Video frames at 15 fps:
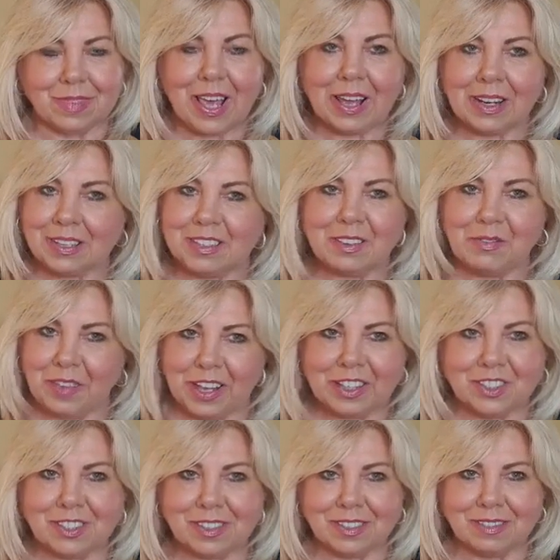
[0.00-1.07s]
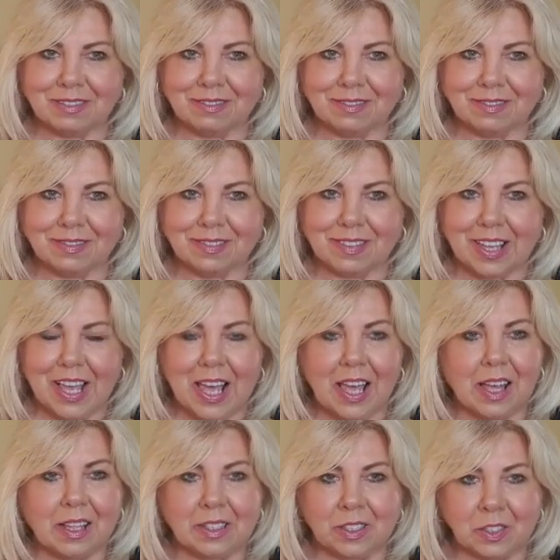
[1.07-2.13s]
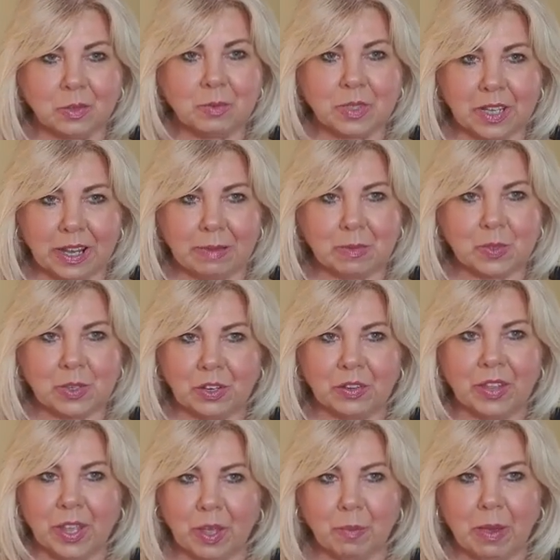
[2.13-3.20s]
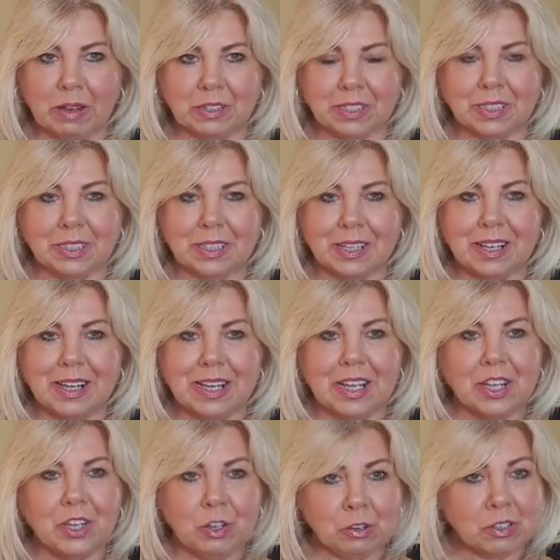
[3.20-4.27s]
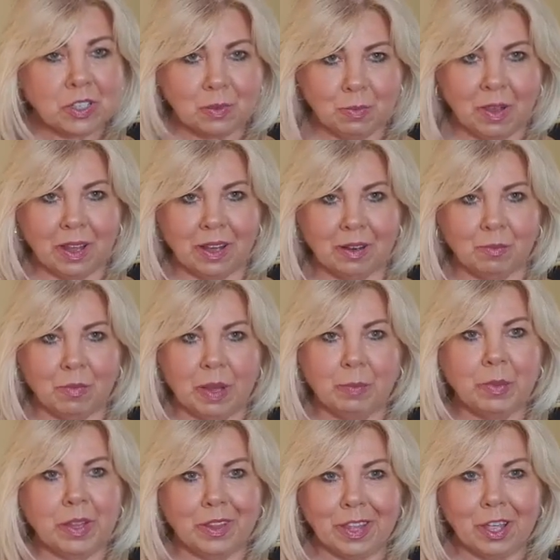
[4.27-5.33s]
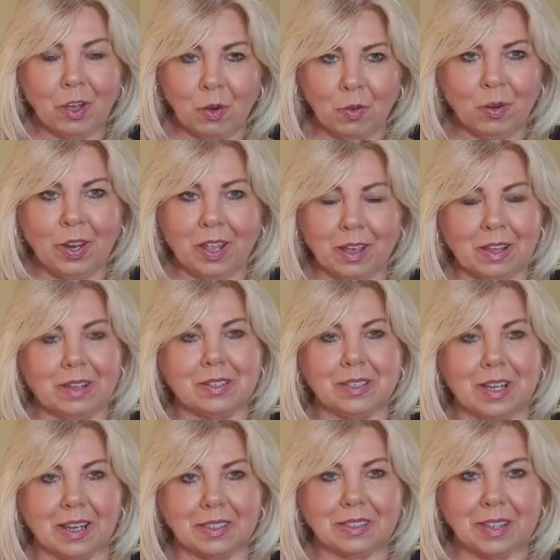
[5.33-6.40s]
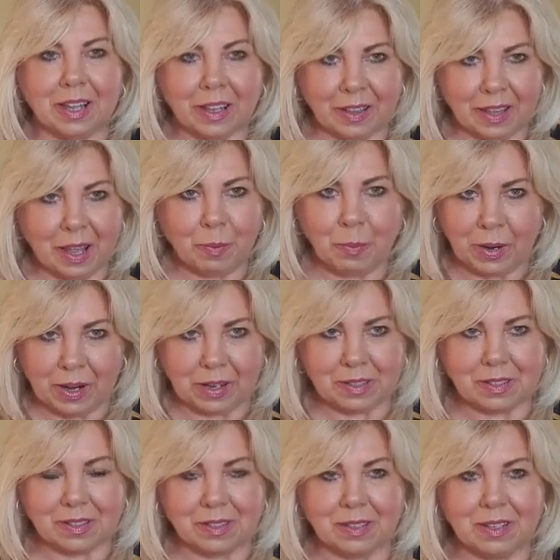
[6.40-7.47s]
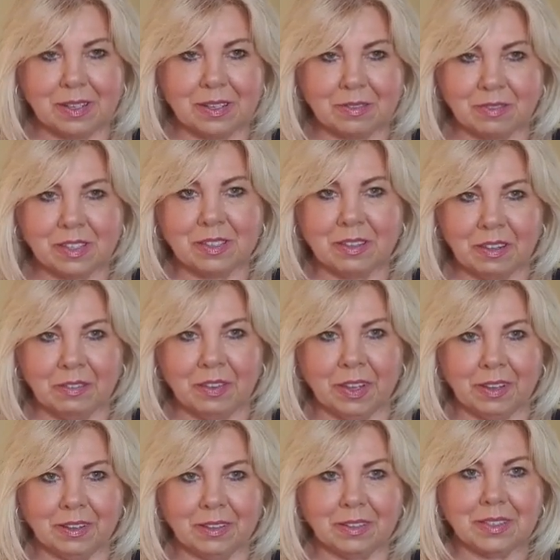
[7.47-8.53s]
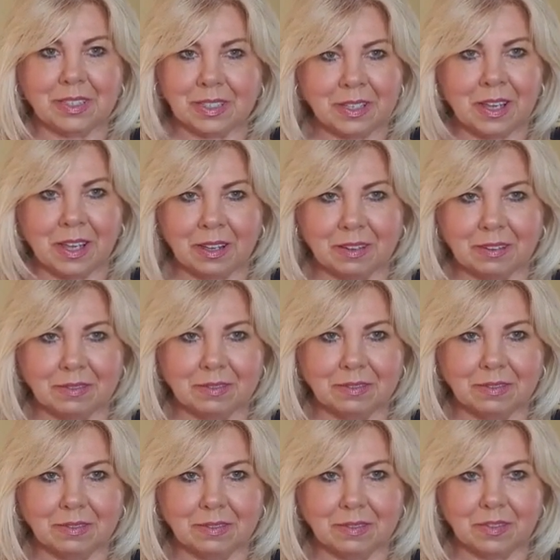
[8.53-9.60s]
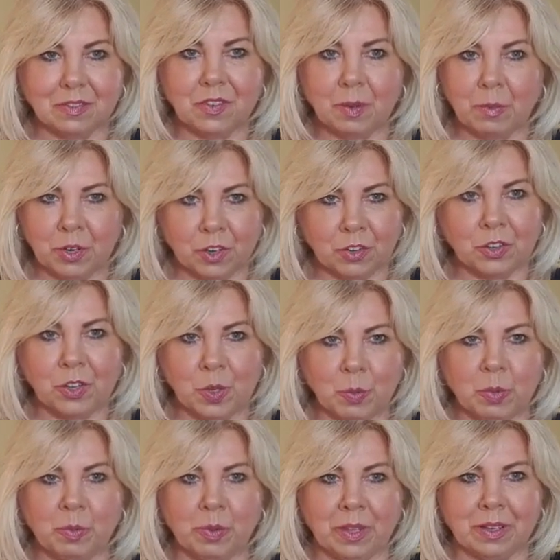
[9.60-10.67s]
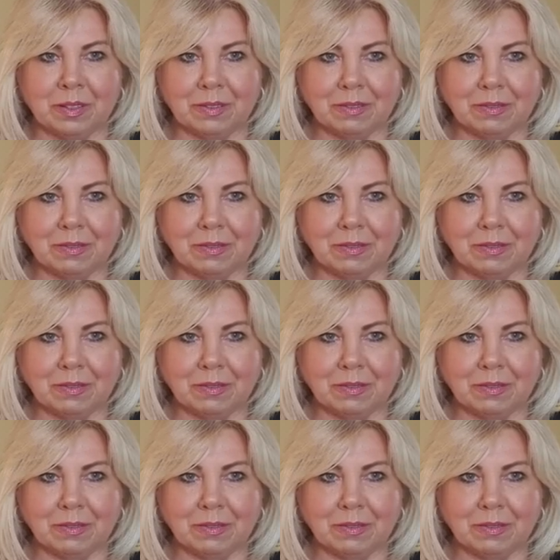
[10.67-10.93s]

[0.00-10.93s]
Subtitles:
and it's infectious. And sometimes when you think about it, your smile might be the only contact that that person is receiving today from another human being.